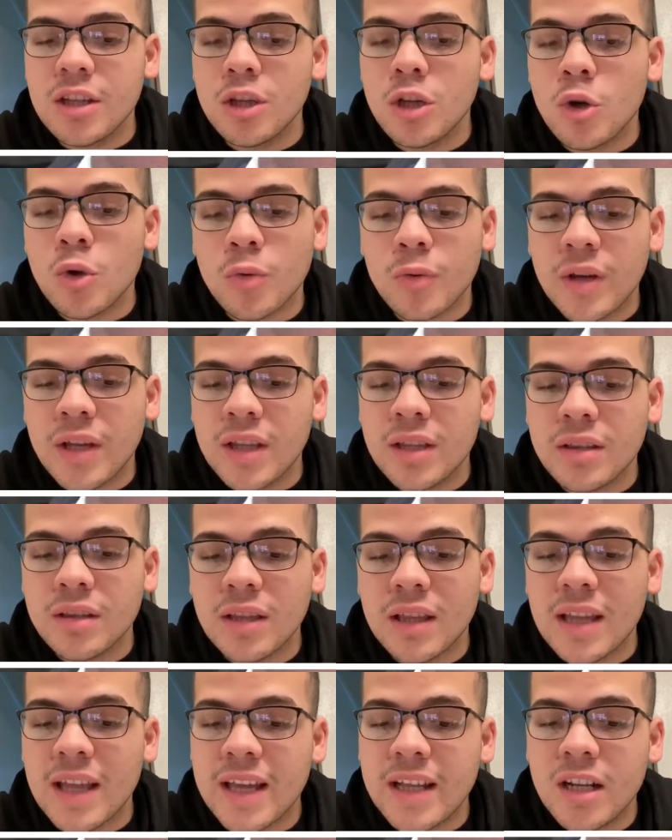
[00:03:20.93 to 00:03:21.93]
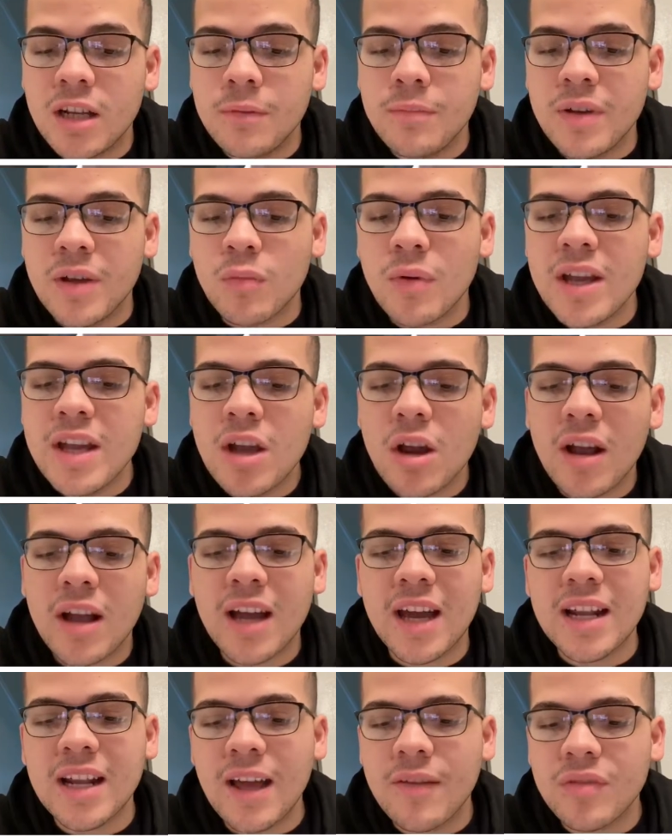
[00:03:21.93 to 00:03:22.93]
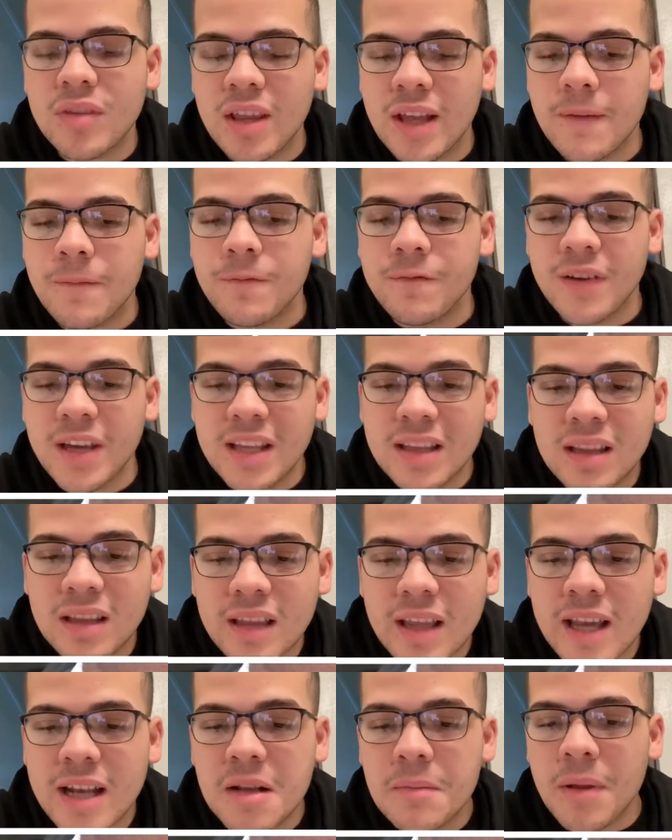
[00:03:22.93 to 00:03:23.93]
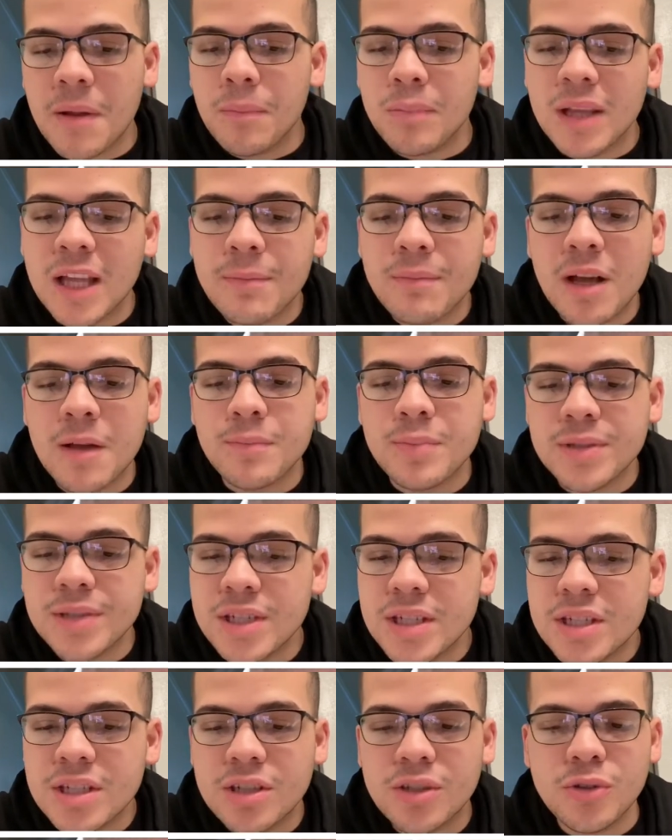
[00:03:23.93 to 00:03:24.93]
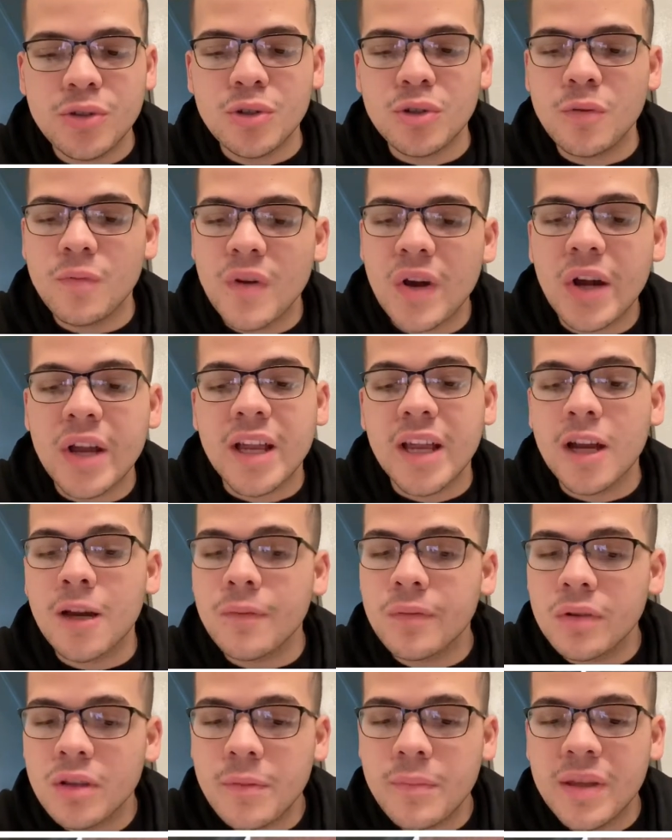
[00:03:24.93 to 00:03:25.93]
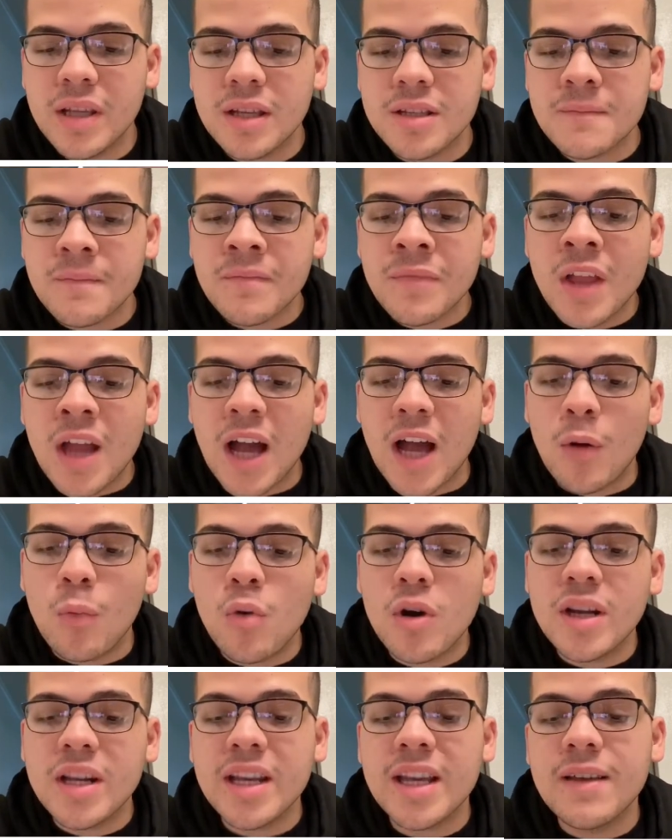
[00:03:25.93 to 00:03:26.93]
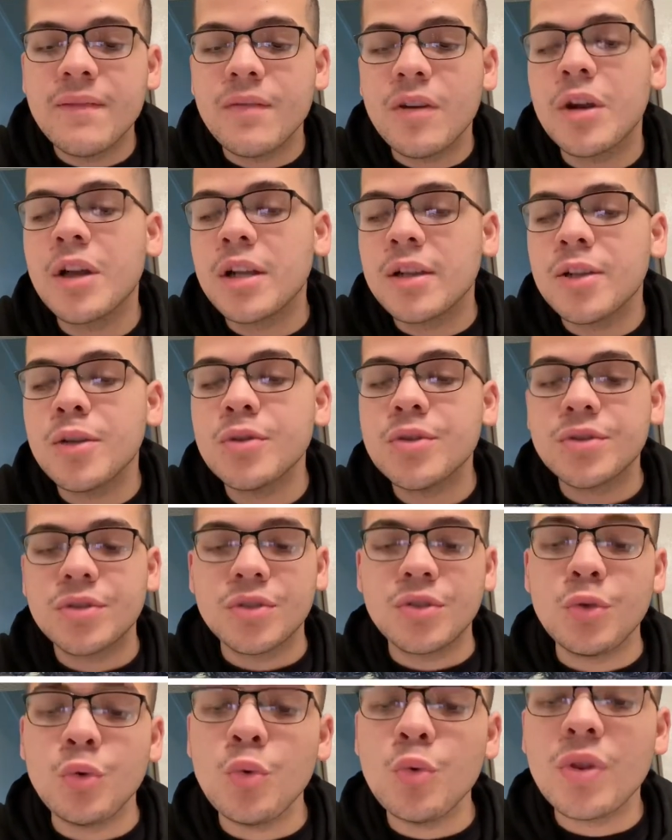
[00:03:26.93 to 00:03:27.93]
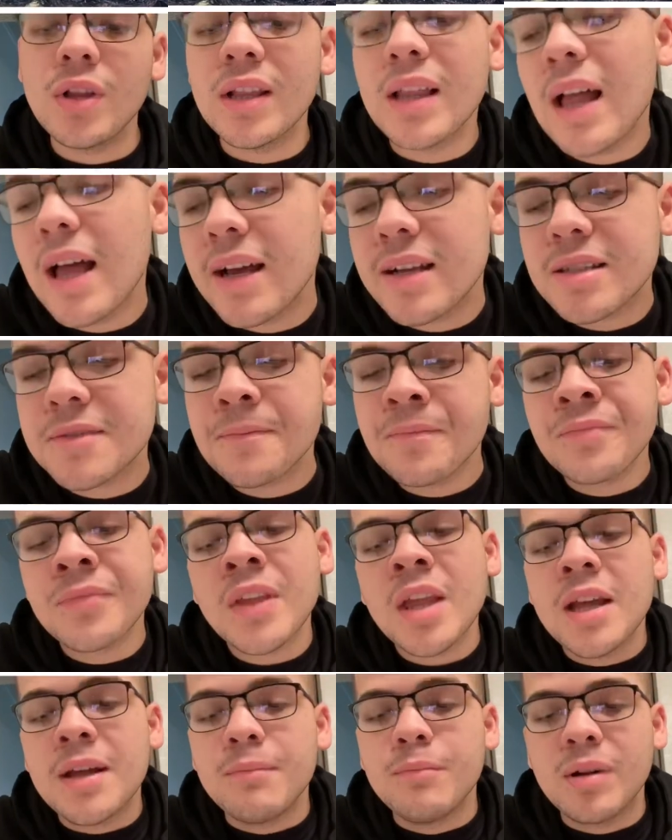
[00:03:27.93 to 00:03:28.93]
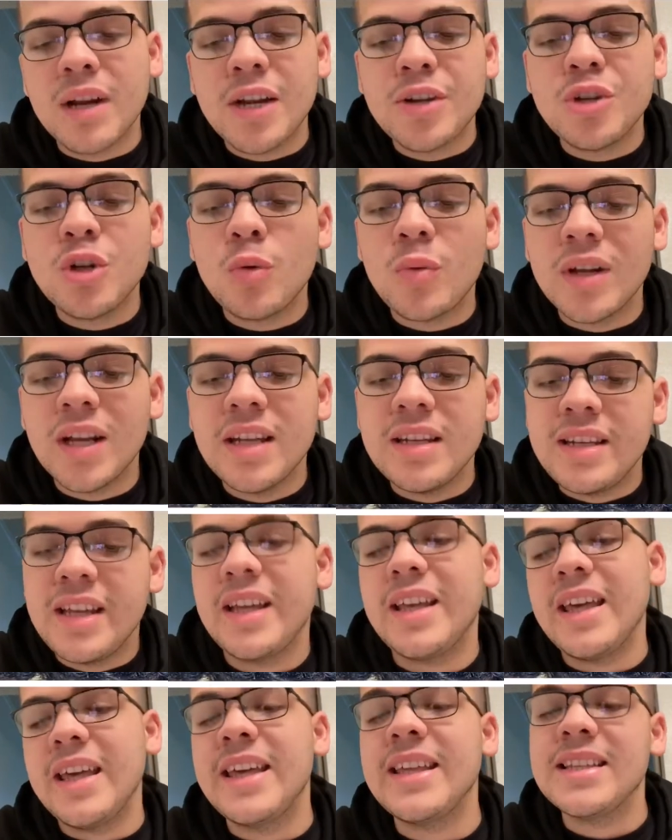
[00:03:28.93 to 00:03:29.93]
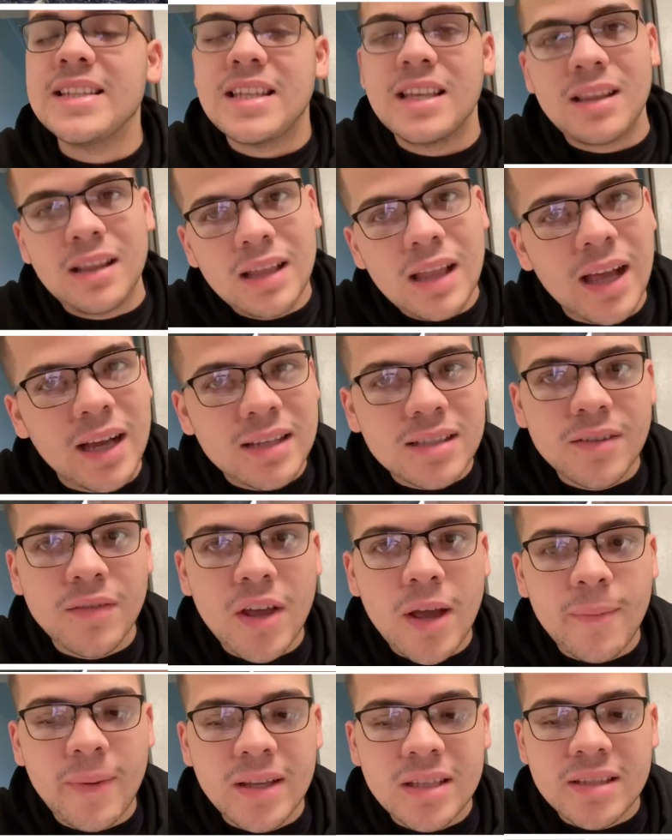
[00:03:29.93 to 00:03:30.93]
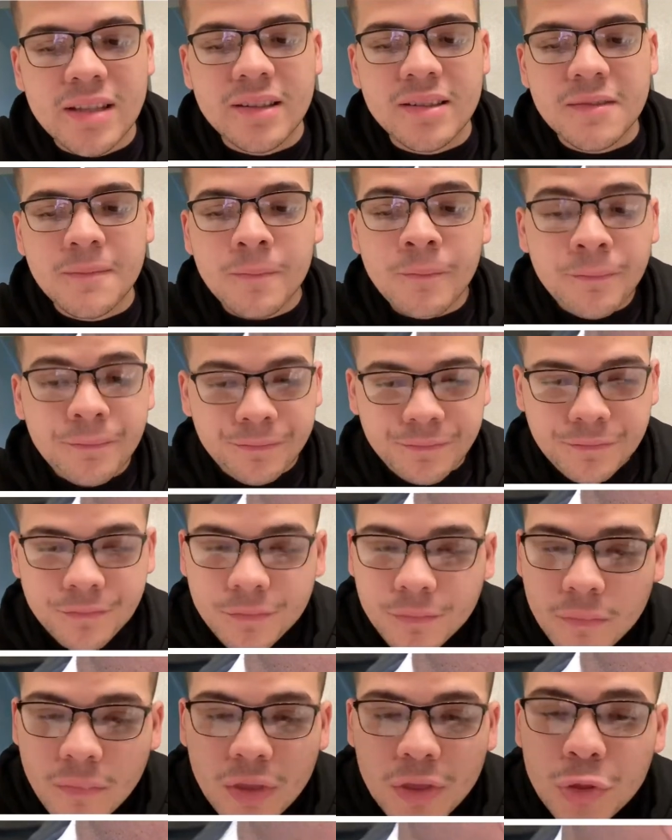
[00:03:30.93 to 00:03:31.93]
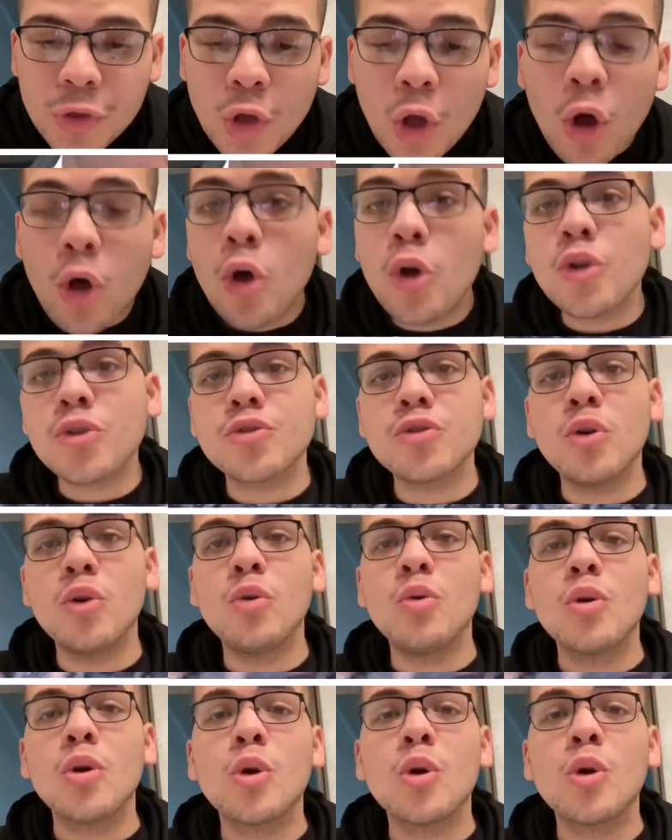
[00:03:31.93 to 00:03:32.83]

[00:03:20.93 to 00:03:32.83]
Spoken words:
lowering the lineup. And right here, I kind of have to like fade the lineup and play my position, very carefully, because I want to get very close to the locks, but I don't want to dig into the locks, if that makes sense. Also,